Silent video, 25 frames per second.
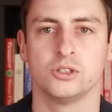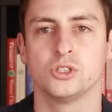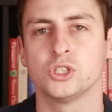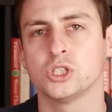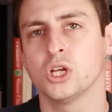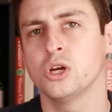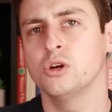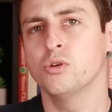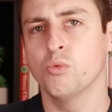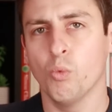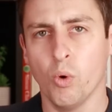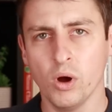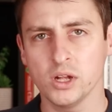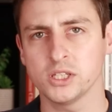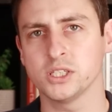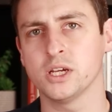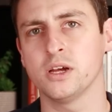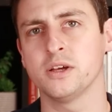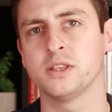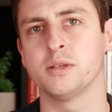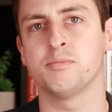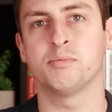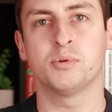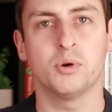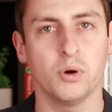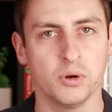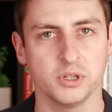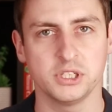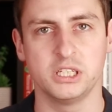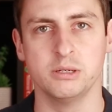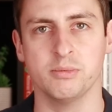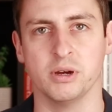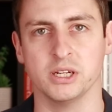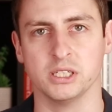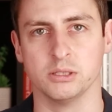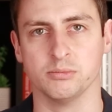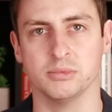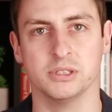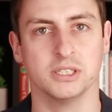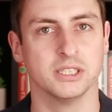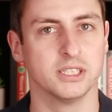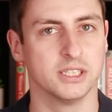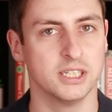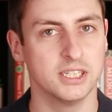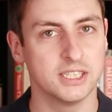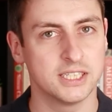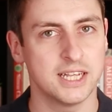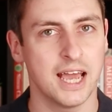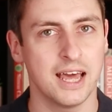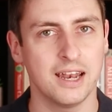So what are the proxy measurements
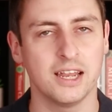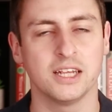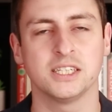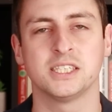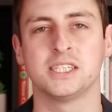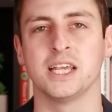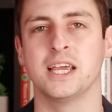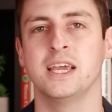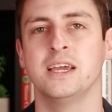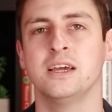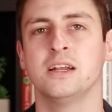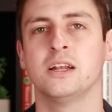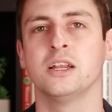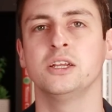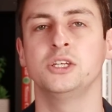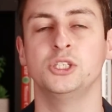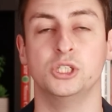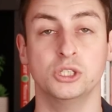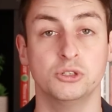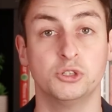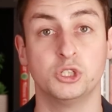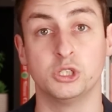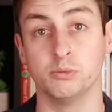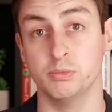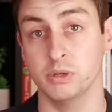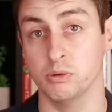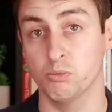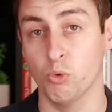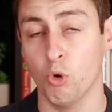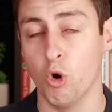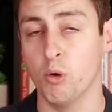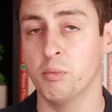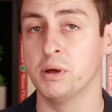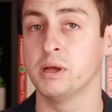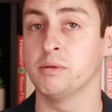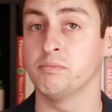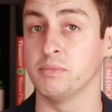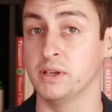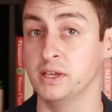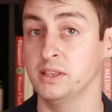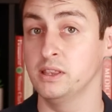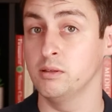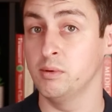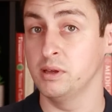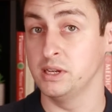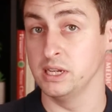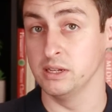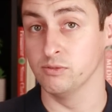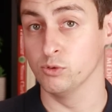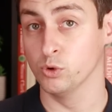that tell us England used to be warmer in
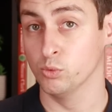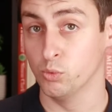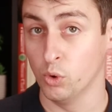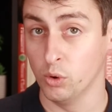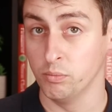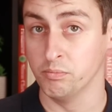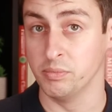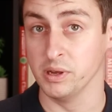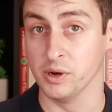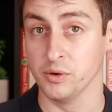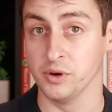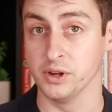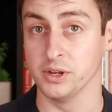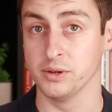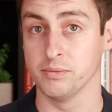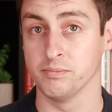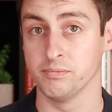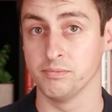the medieval warm period?